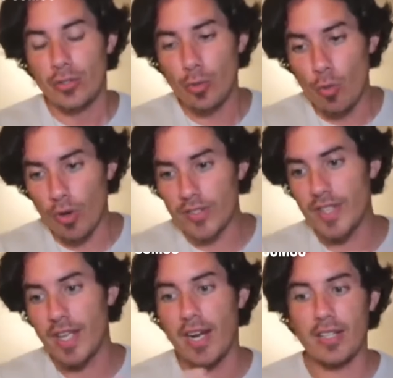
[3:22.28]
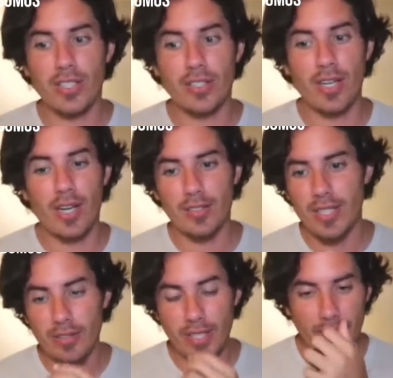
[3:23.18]
towards the
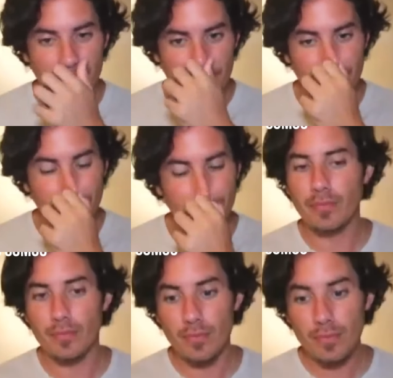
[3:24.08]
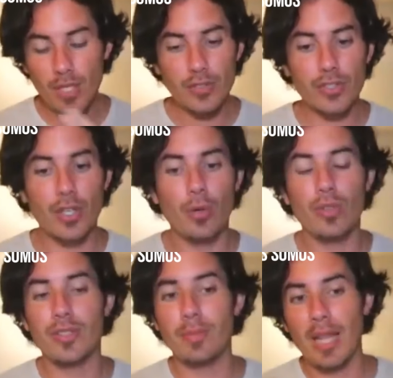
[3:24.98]
arteria.
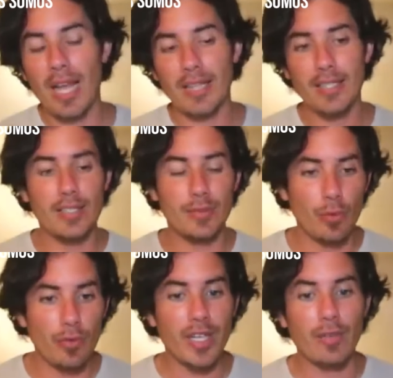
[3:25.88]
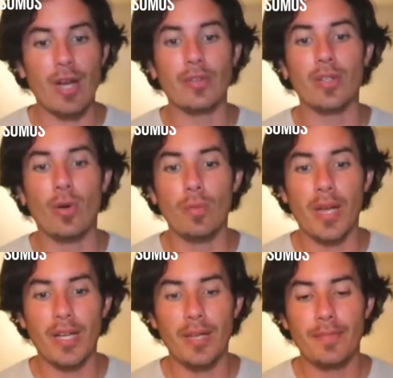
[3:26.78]
So the blood is moving around the whole
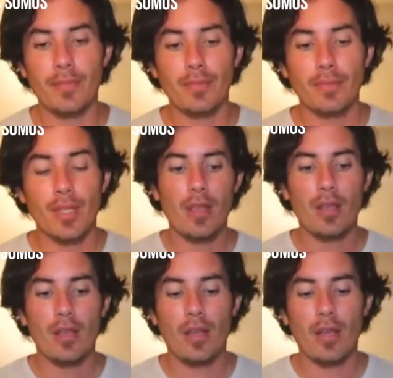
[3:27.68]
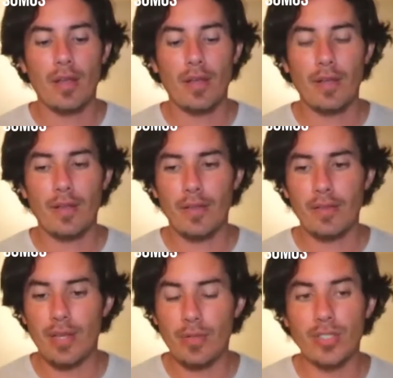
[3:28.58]
body.
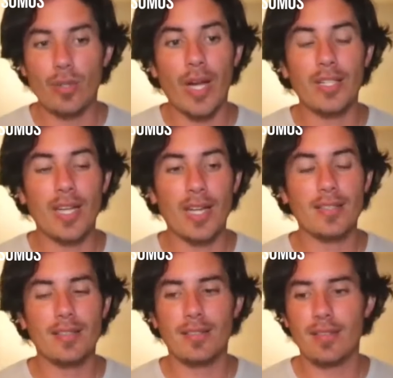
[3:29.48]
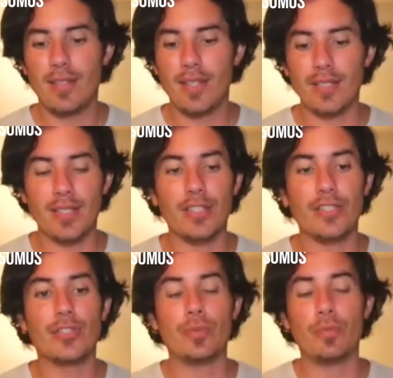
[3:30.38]
The reason why it does this
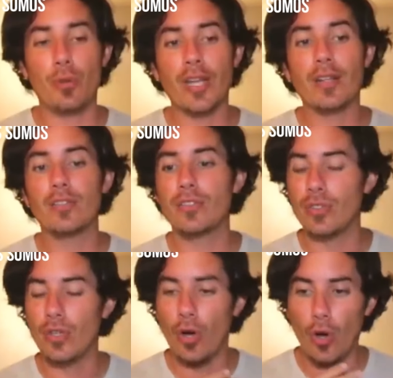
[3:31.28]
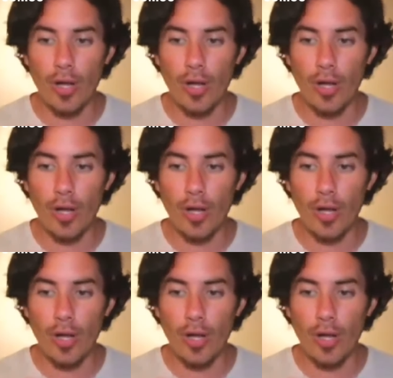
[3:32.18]
is to bring to